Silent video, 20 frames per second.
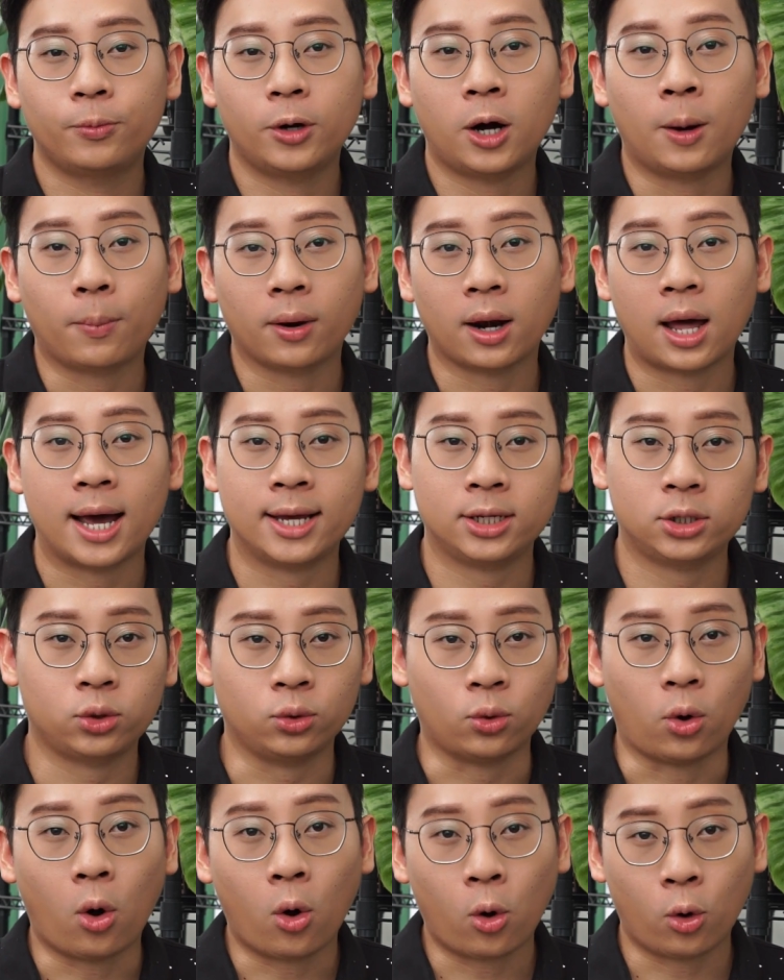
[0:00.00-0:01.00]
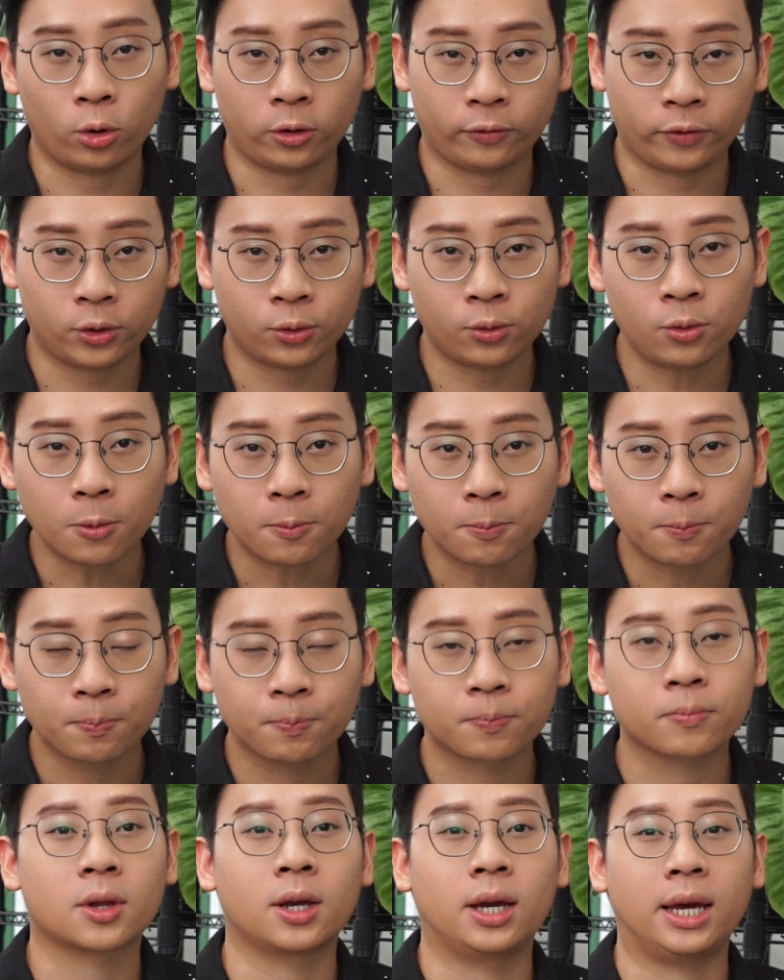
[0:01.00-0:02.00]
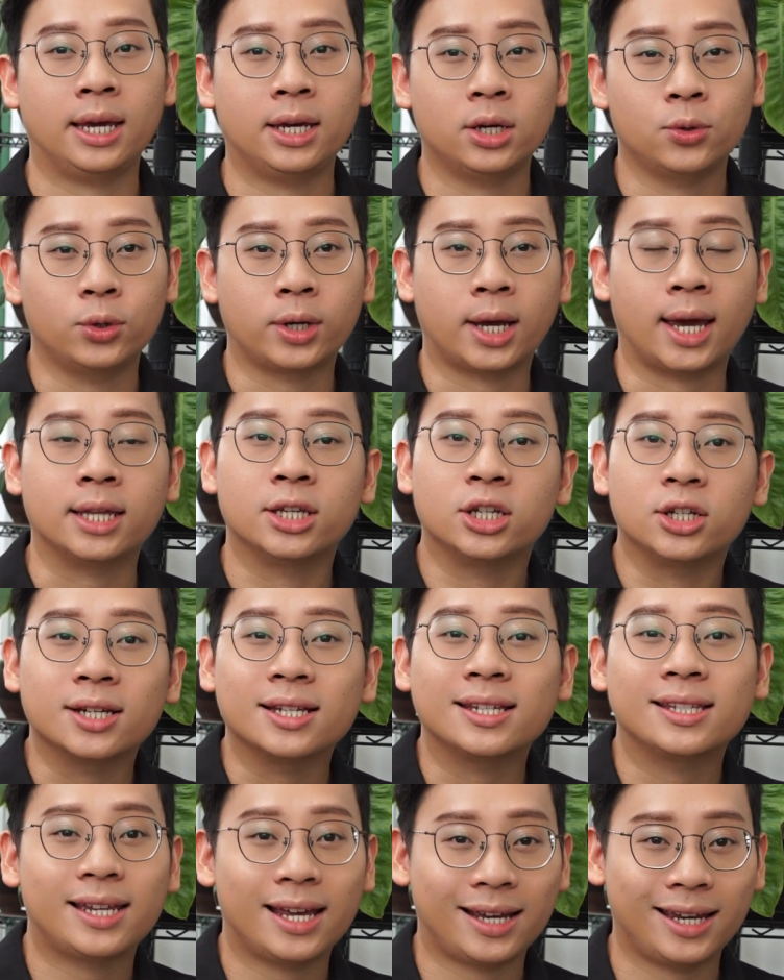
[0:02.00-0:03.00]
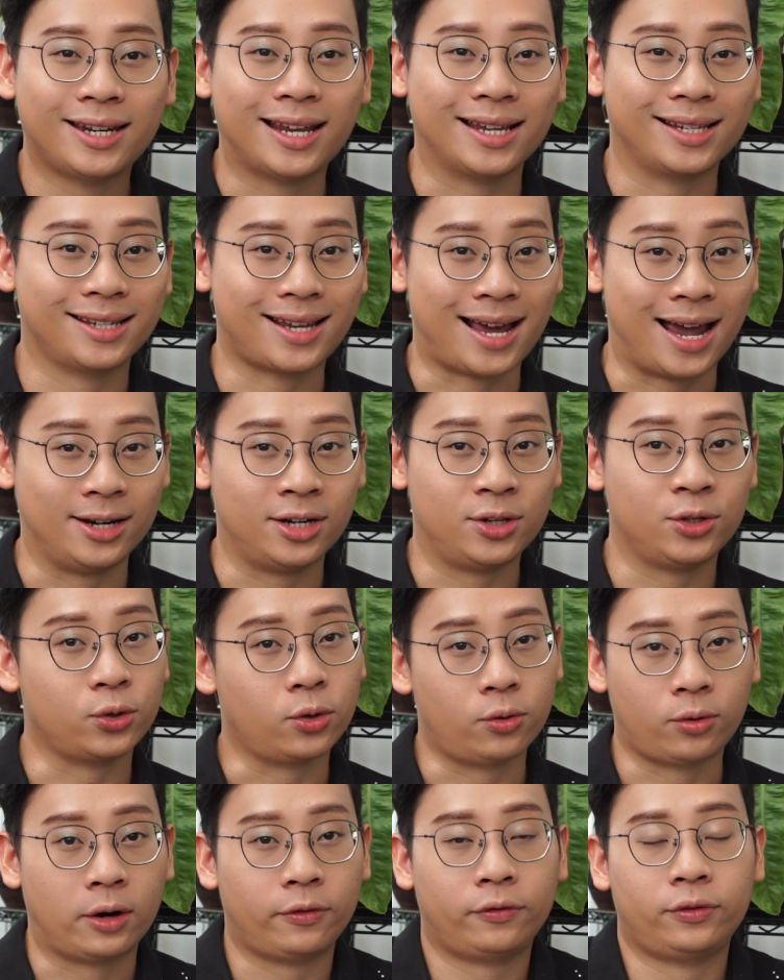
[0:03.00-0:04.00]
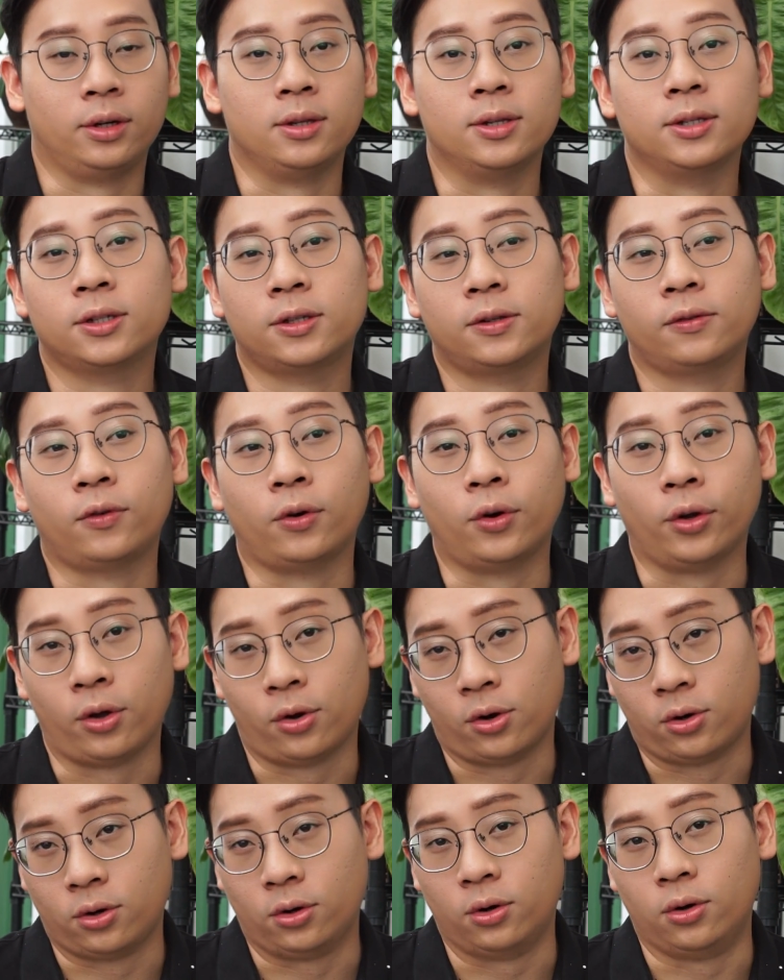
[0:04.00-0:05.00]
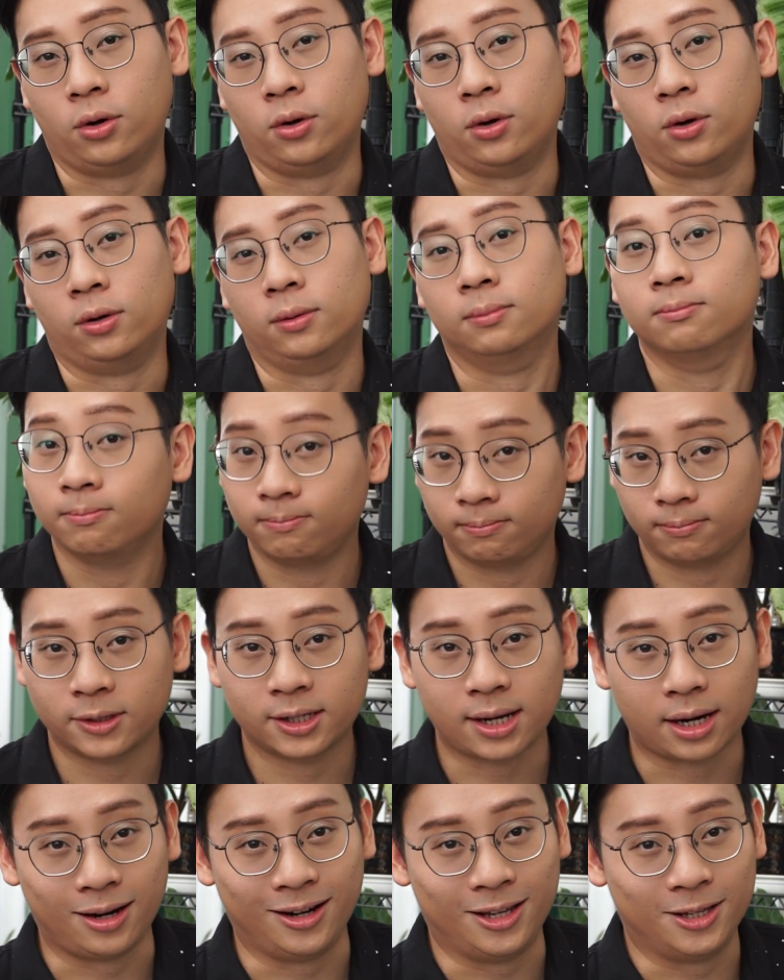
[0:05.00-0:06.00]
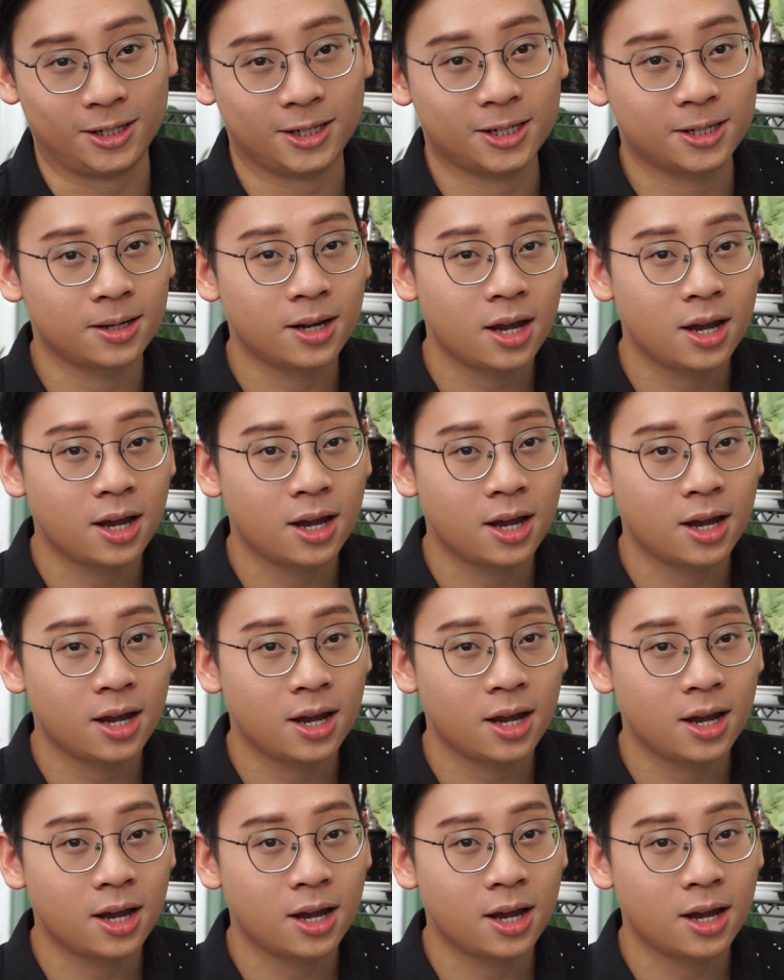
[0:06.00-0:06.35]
apply to all of you. You can just take it as guidance or reference for your succulents.